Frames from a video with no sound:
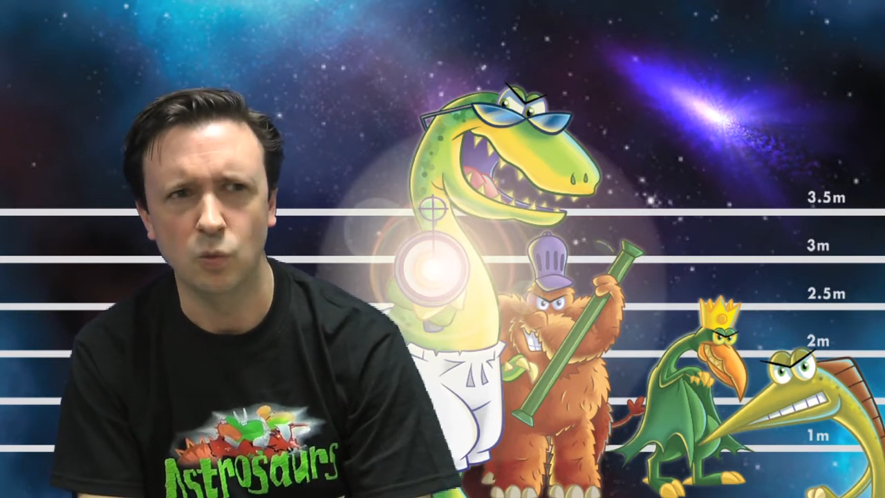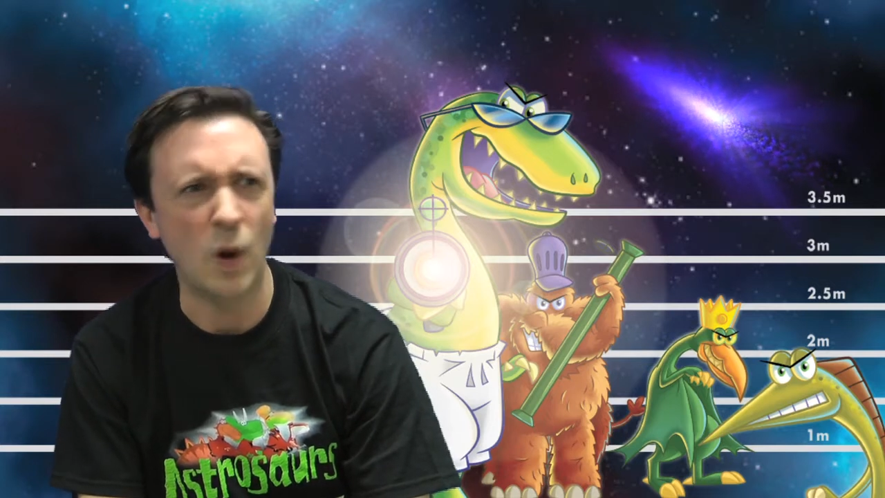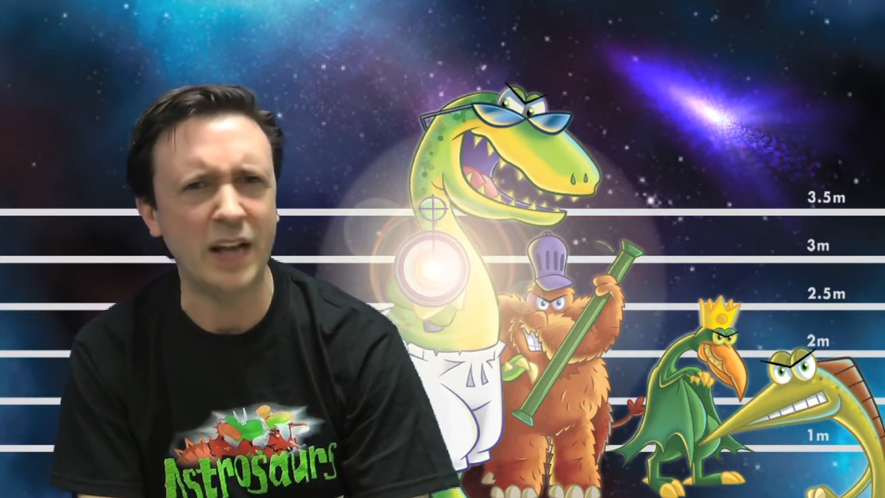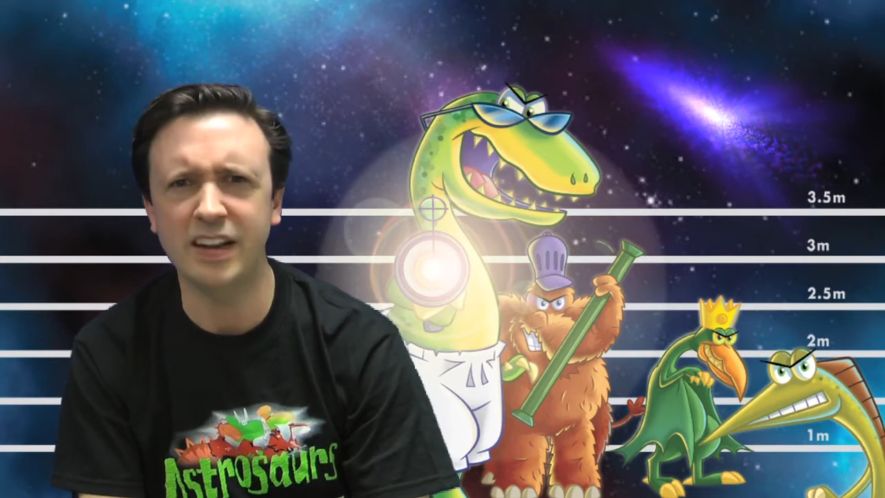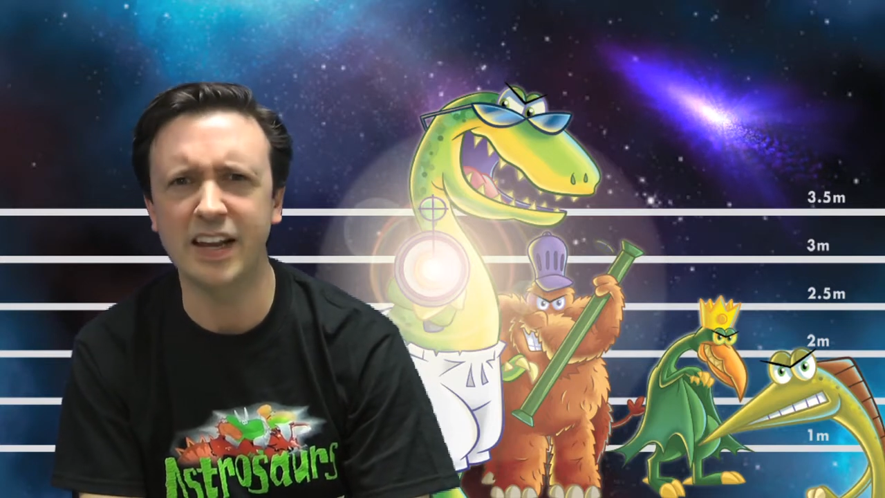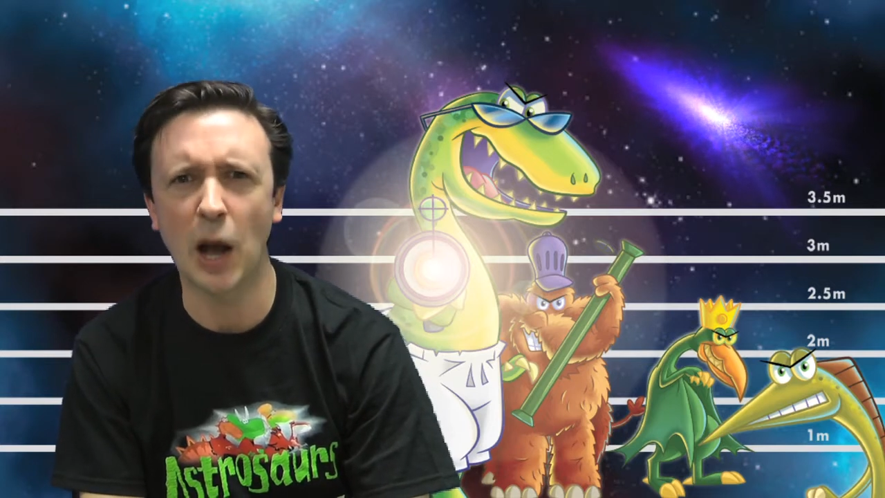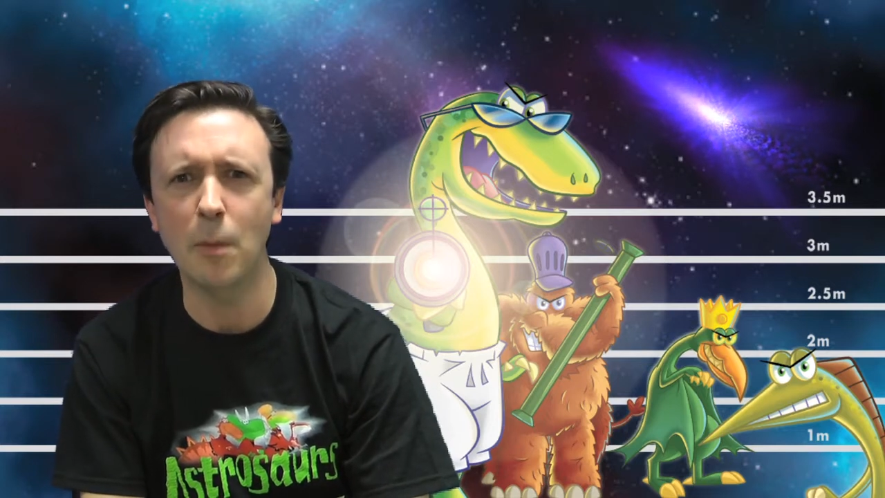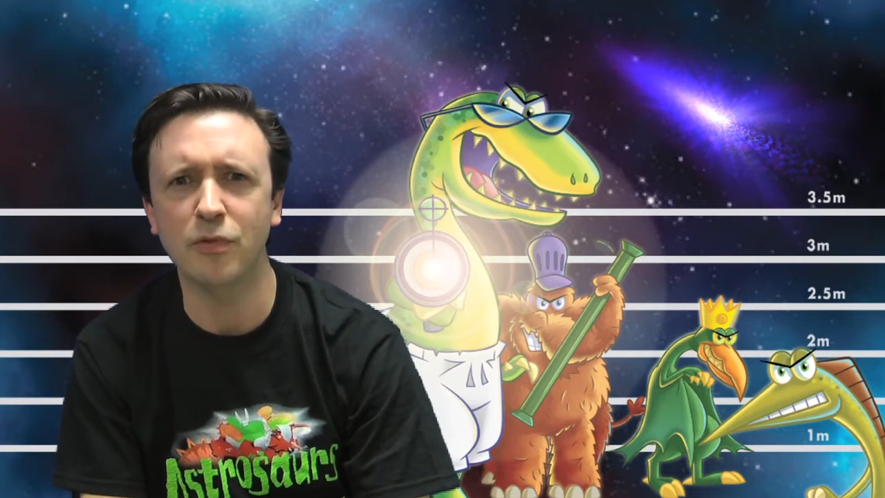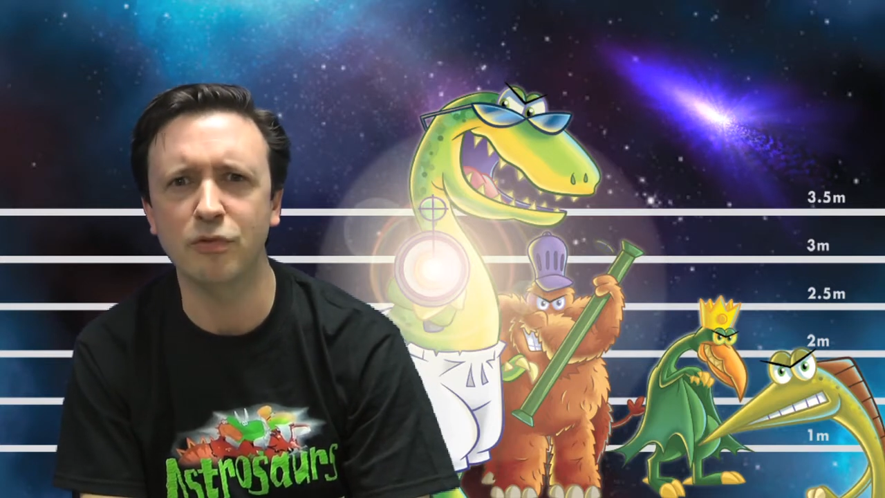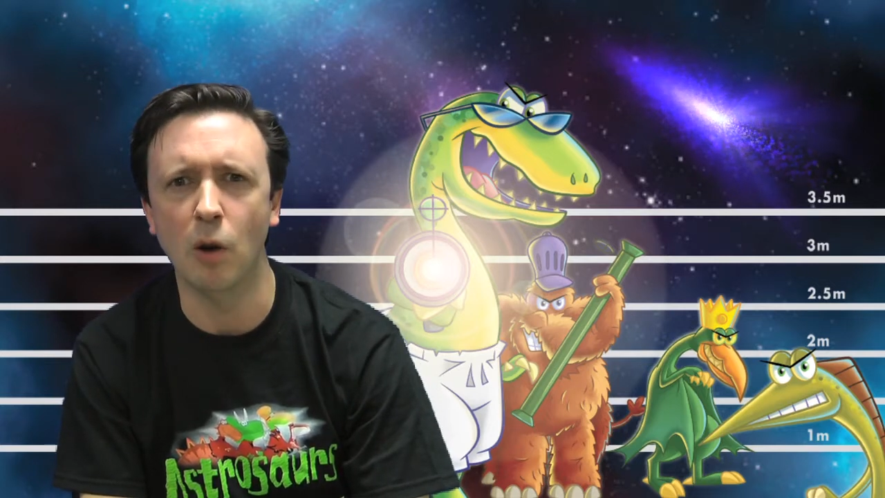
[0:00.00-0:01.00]
Where did it
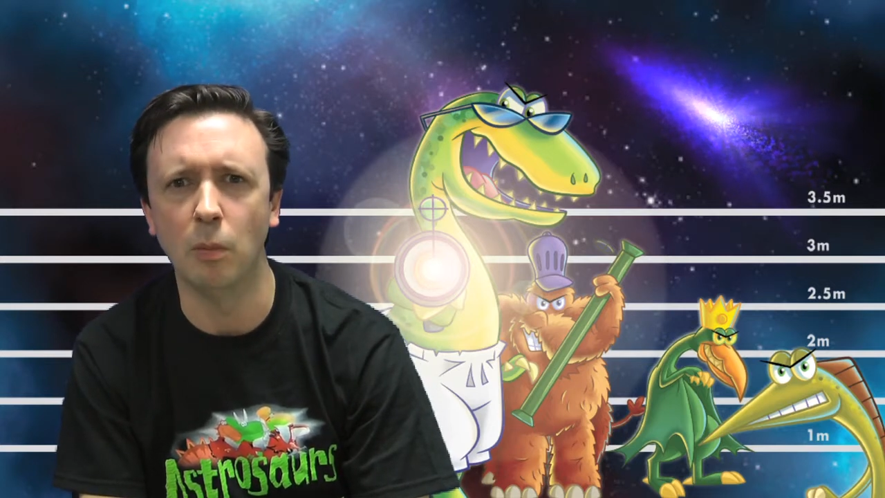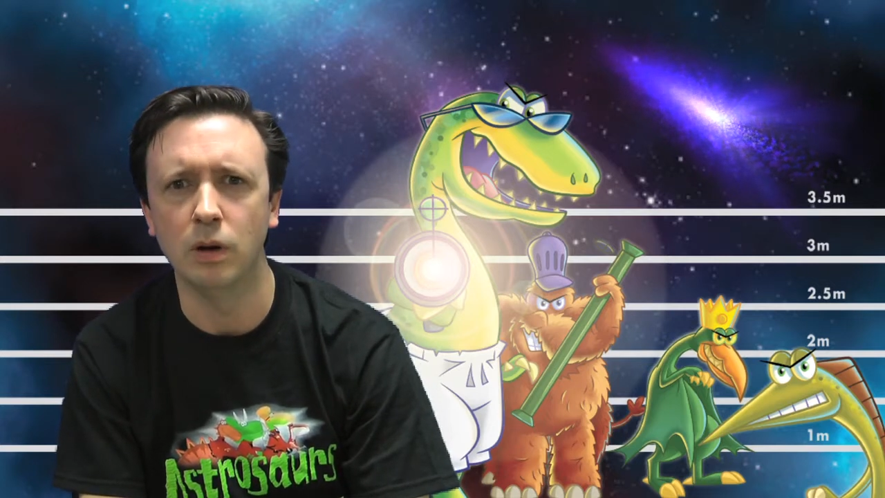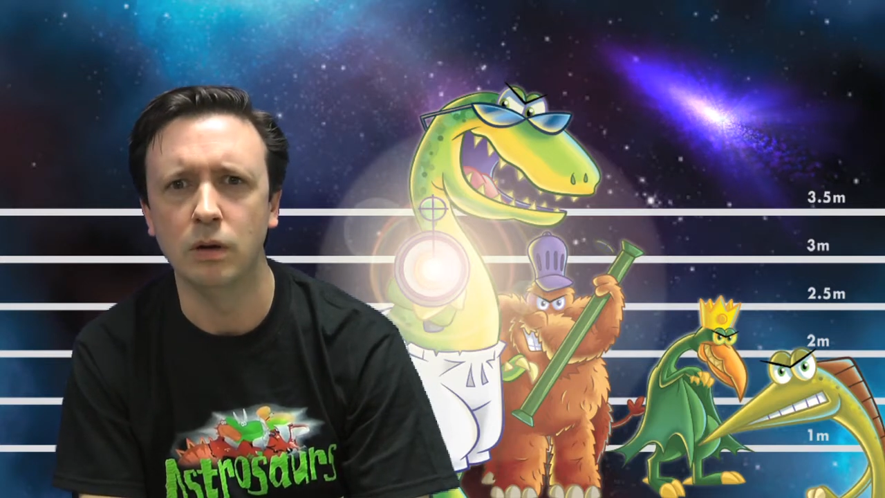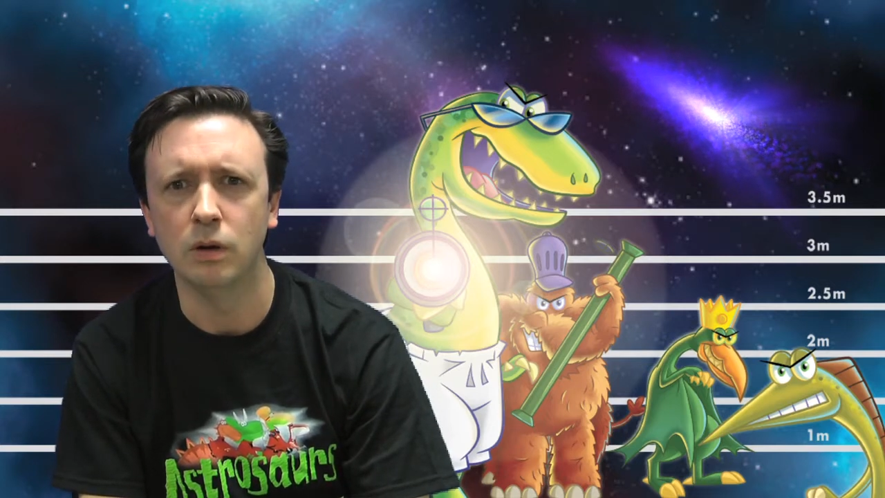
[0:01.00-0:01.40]
come from?